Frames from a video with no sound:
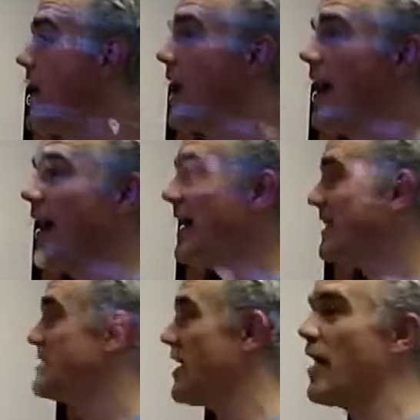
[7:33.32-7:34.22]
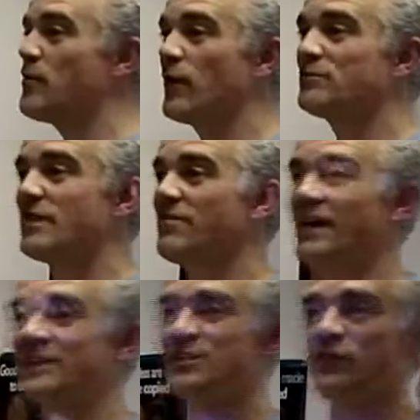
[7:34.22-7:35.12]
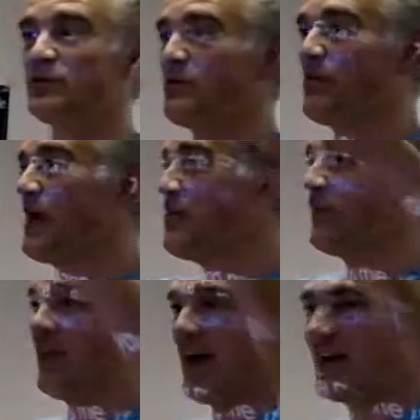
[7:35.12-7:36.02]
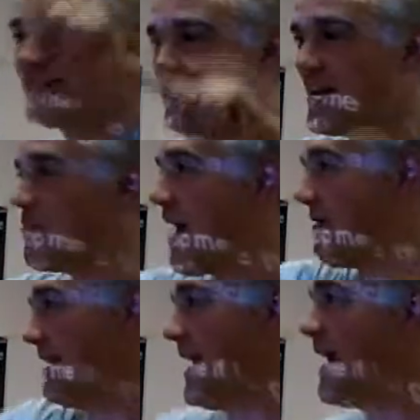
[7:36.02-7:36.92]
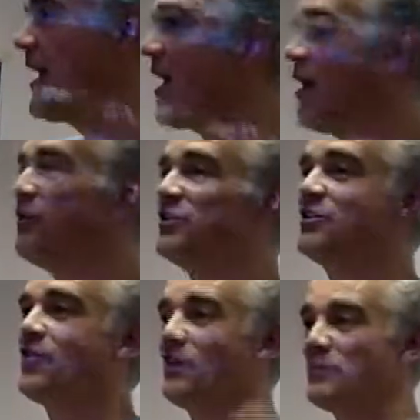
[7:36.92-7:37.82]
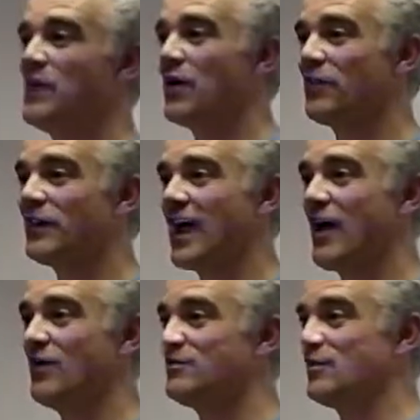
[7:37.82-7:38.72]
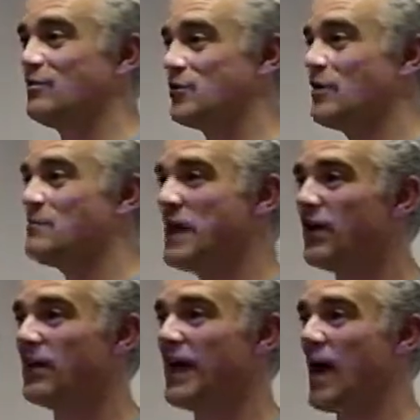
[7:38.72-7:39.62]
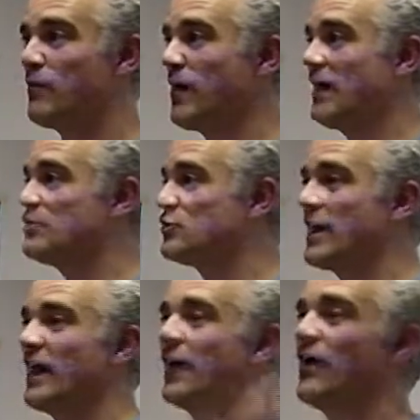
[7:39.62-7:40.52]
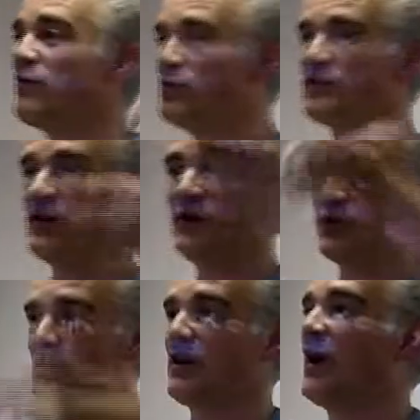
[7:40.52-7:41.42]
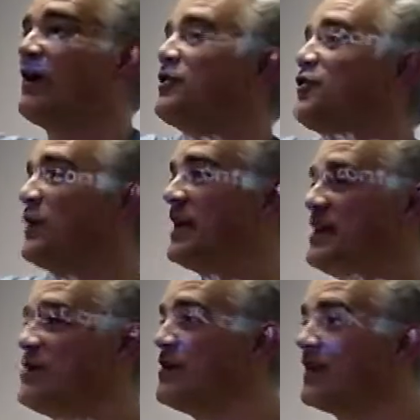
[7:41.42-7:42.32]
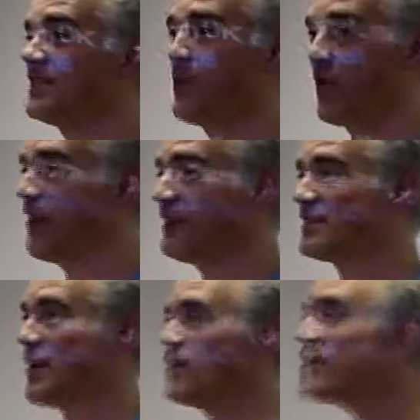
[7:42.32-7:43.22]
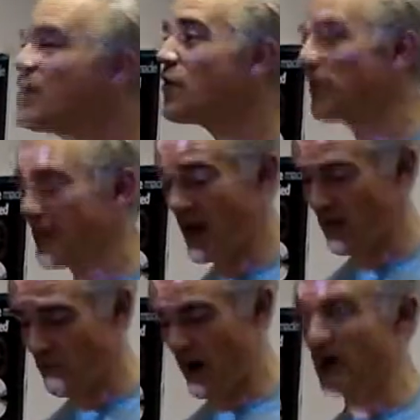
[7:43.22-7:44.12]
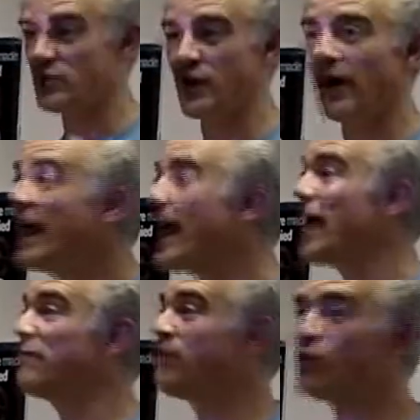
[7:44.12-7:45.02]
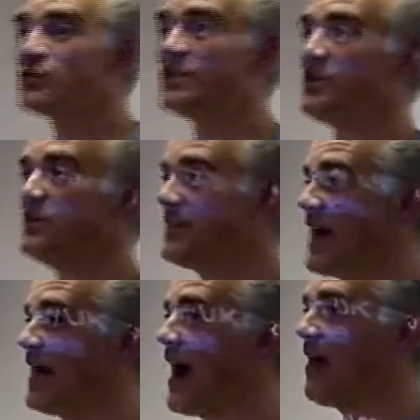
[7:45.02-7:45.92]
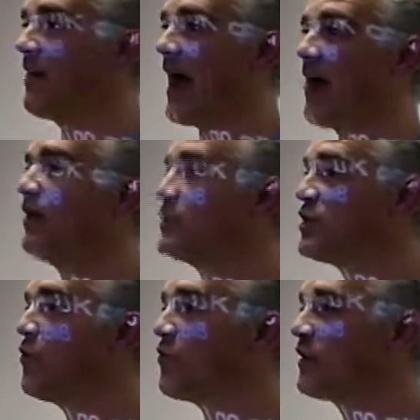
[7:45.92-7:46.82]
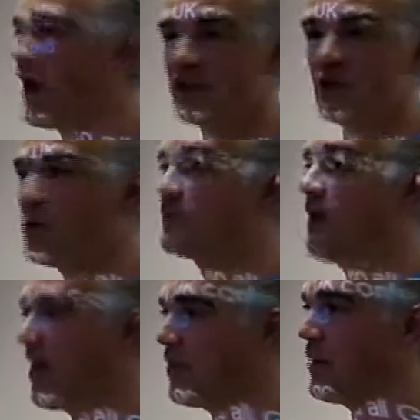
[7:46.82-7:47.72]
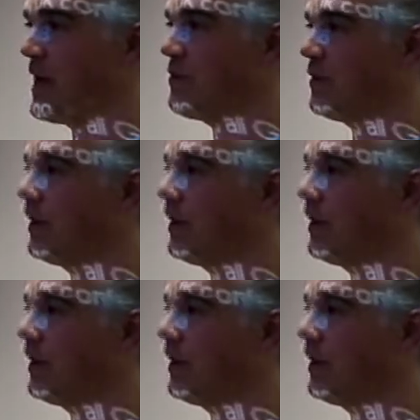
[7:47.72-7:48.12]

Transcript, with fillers: And um, also thanks to people that I can see around here who joined me on the uh, joined me on the campaign trail, and I've also joined joining you, someone, some of you on the campaign trail. It forces you to get out there and talk, talk to other people.